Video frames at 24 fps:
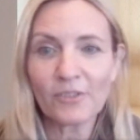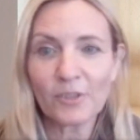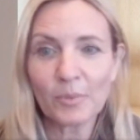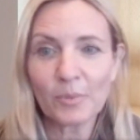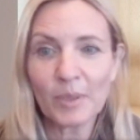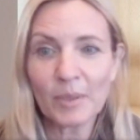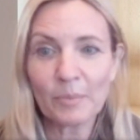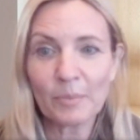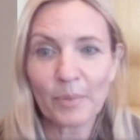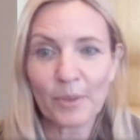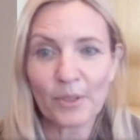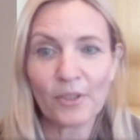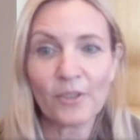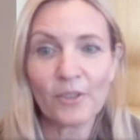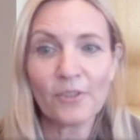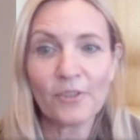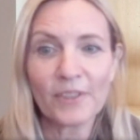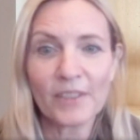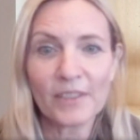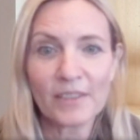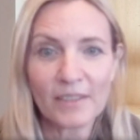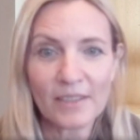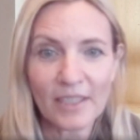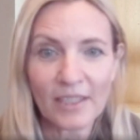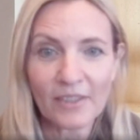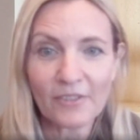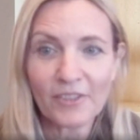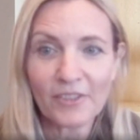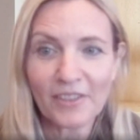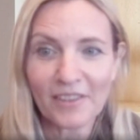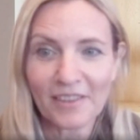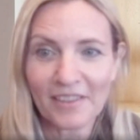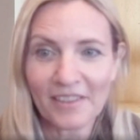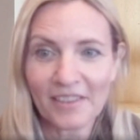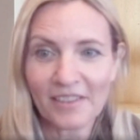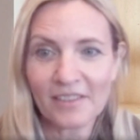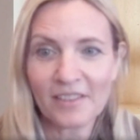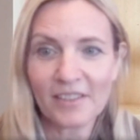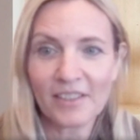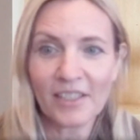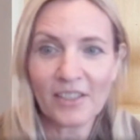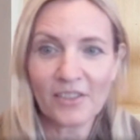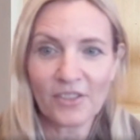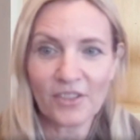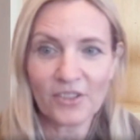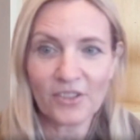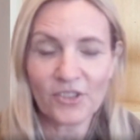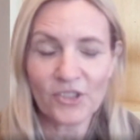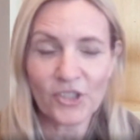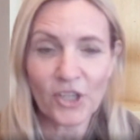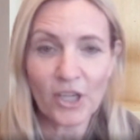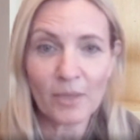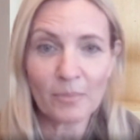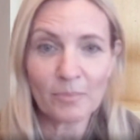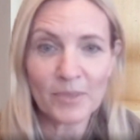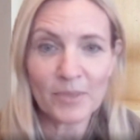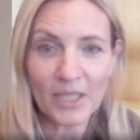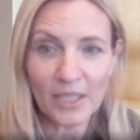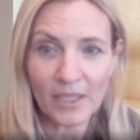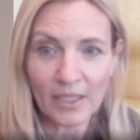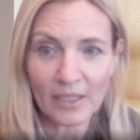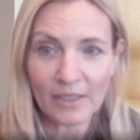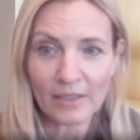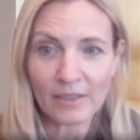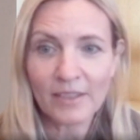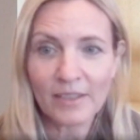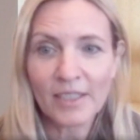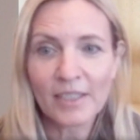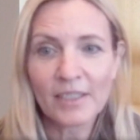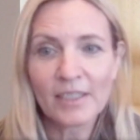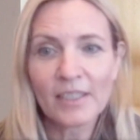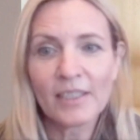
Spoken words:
to be perfect at everything to get the job done.